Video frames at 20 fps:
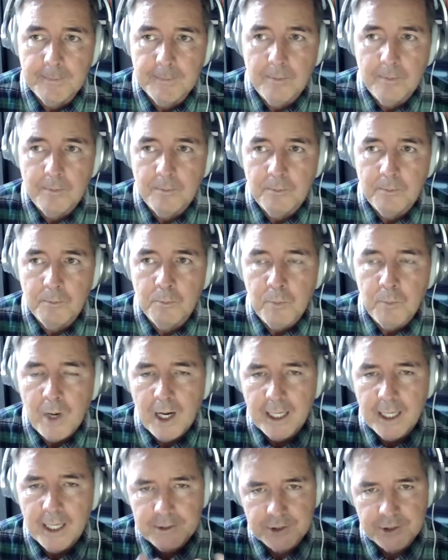My
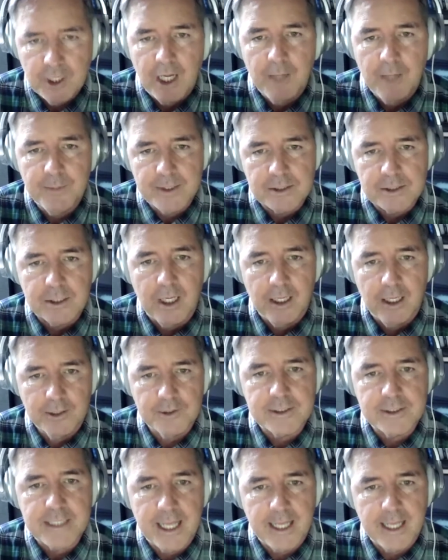job is to
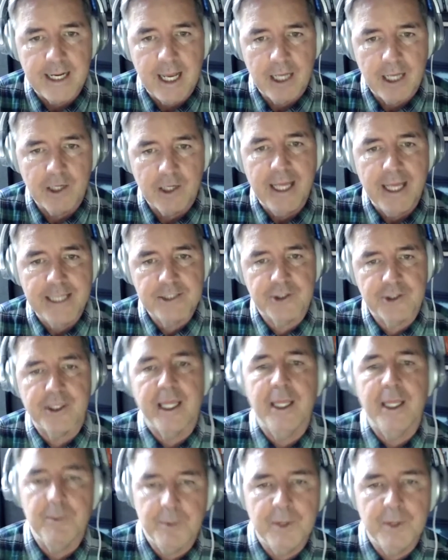understand how to educate
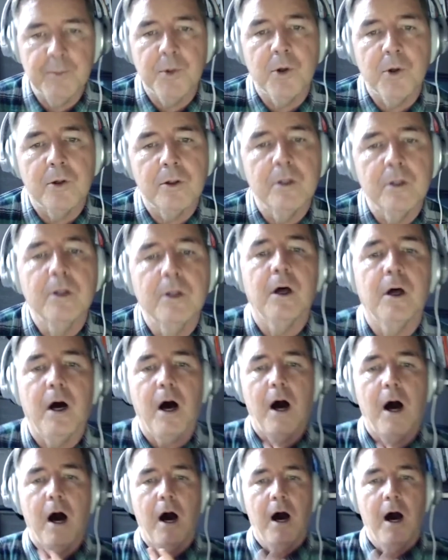people
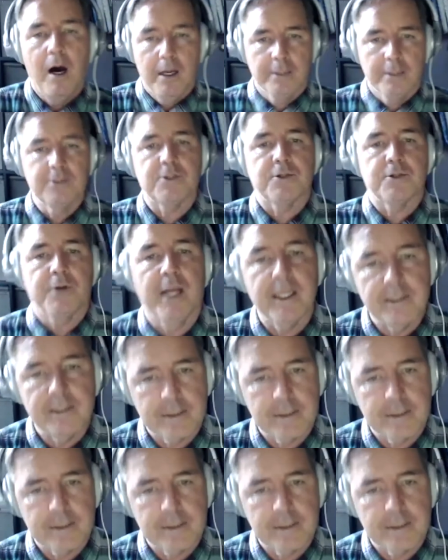on stress